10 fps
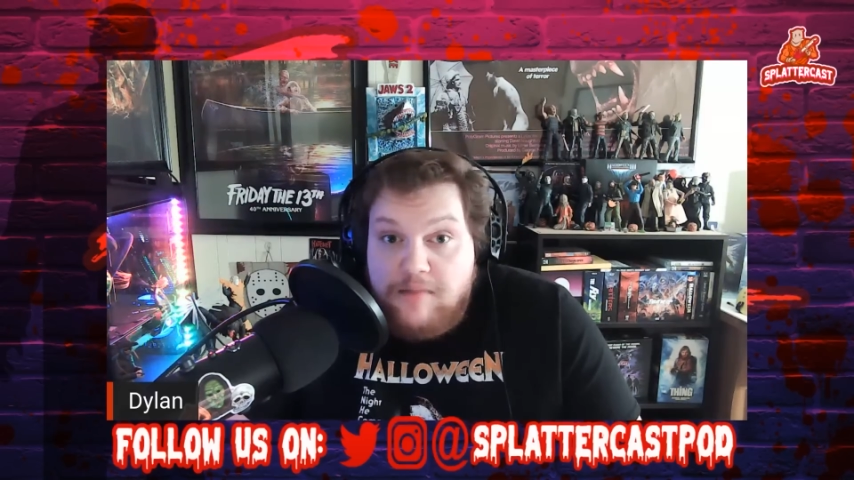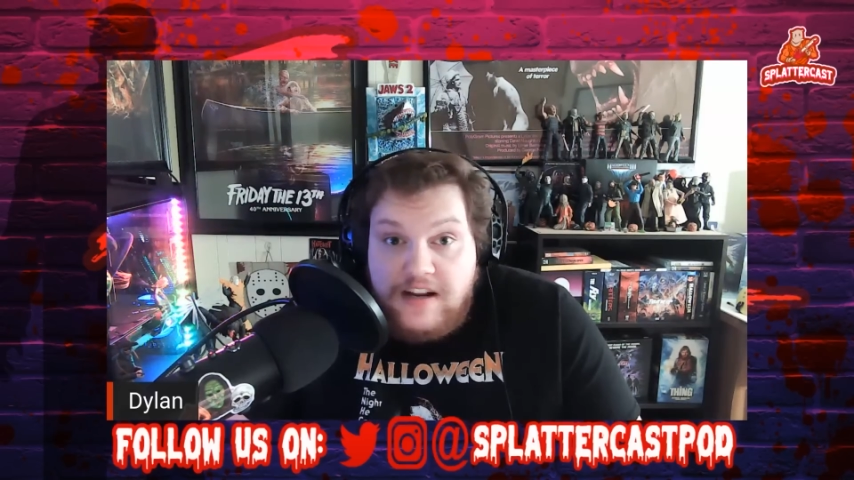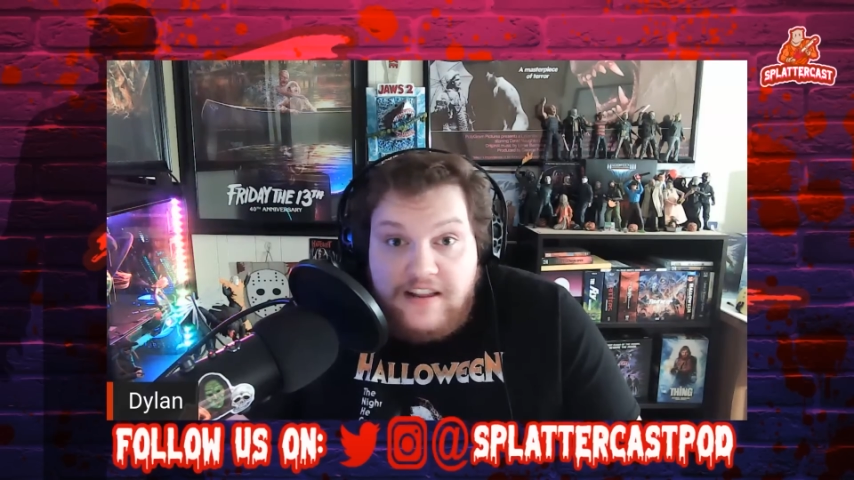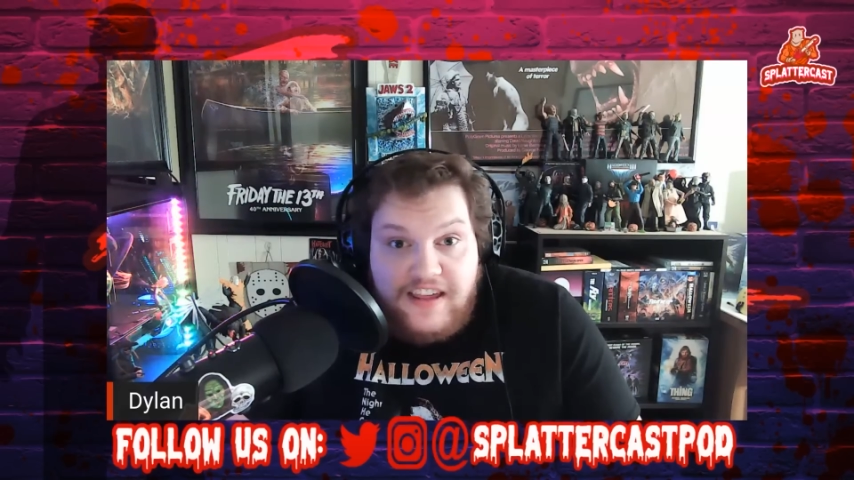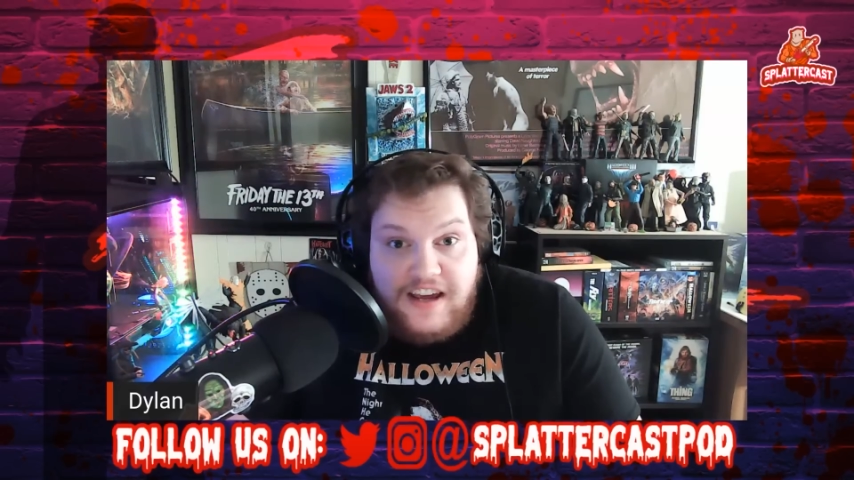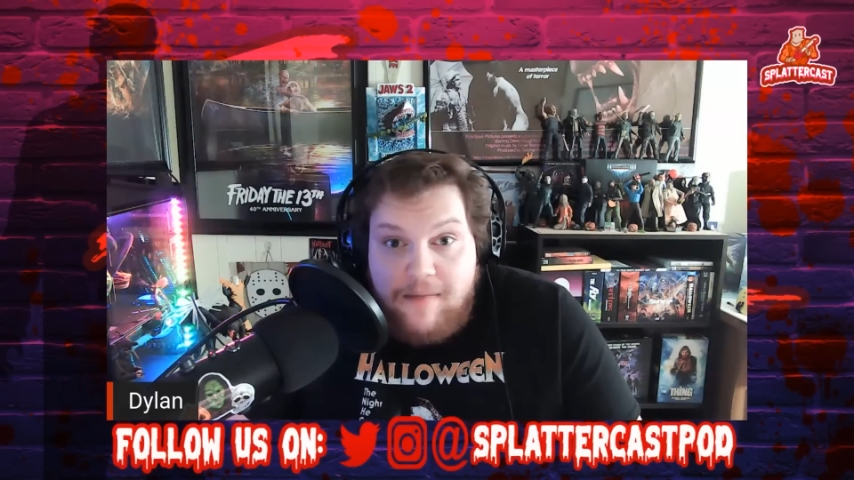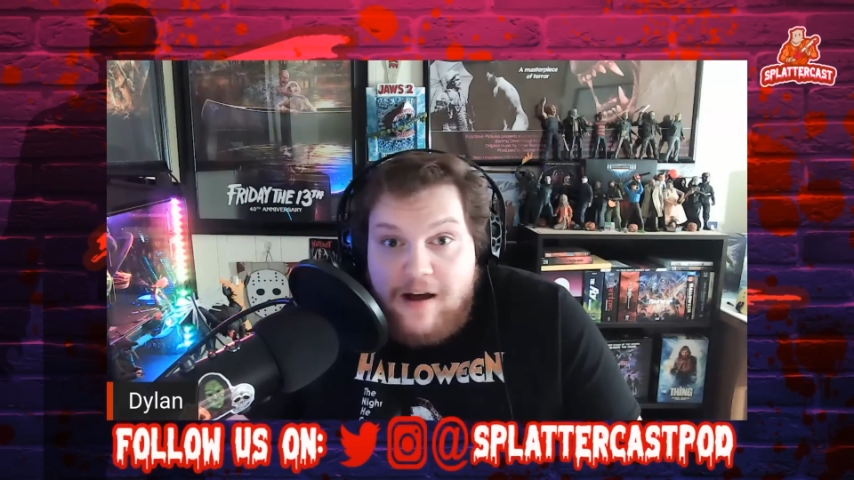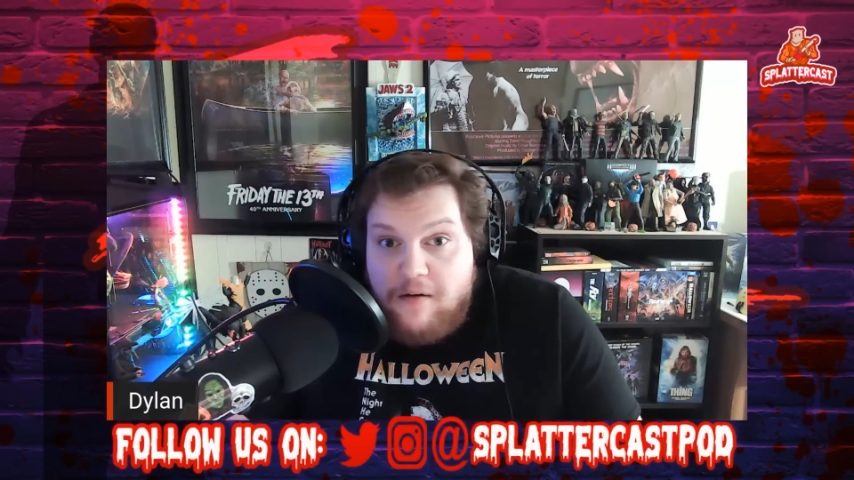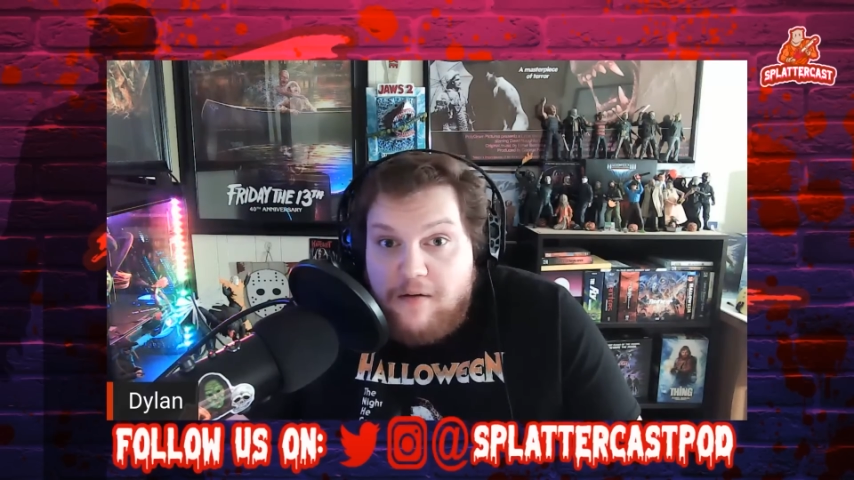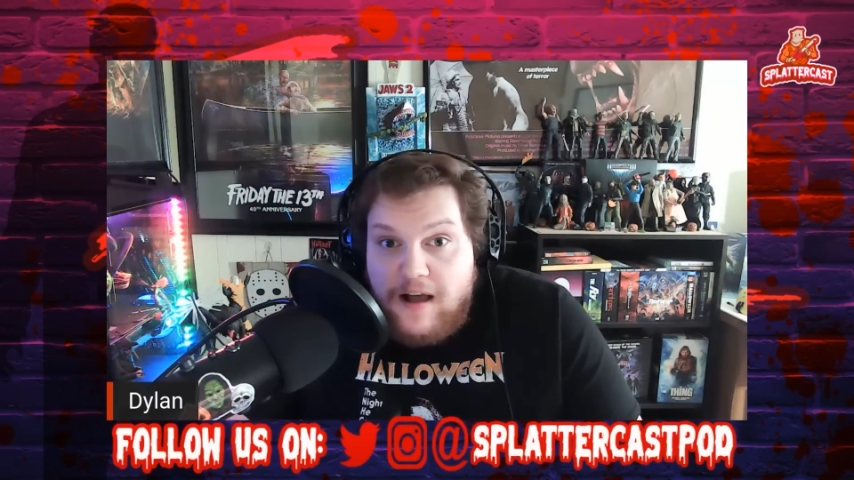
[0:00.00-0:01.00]
me to think
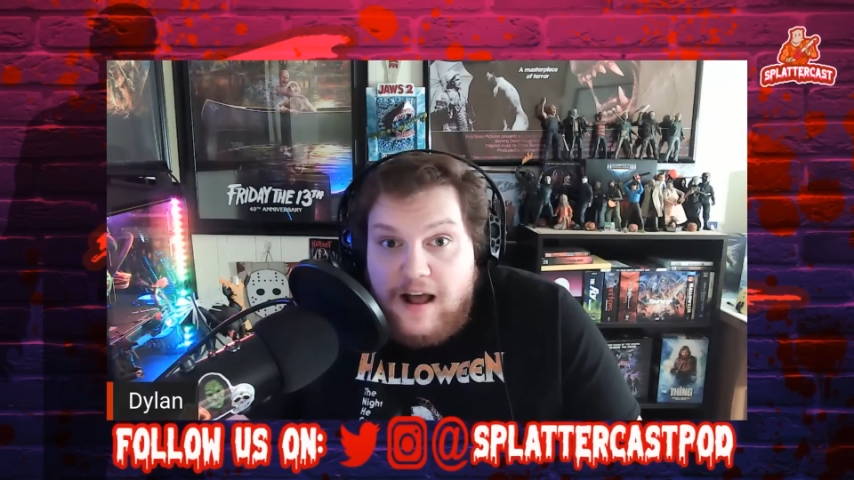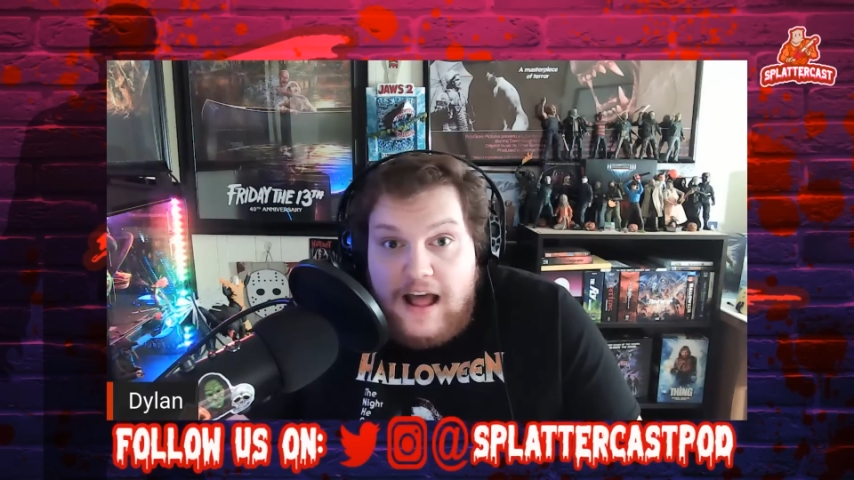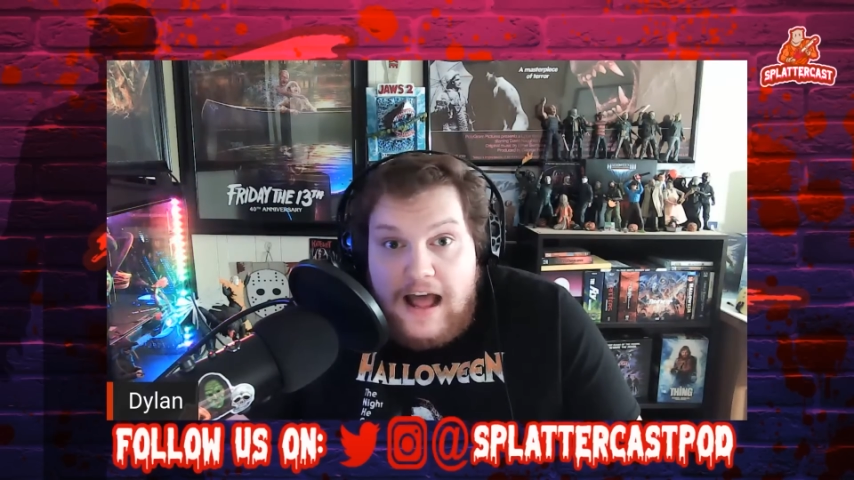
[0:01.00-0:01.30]
about uh,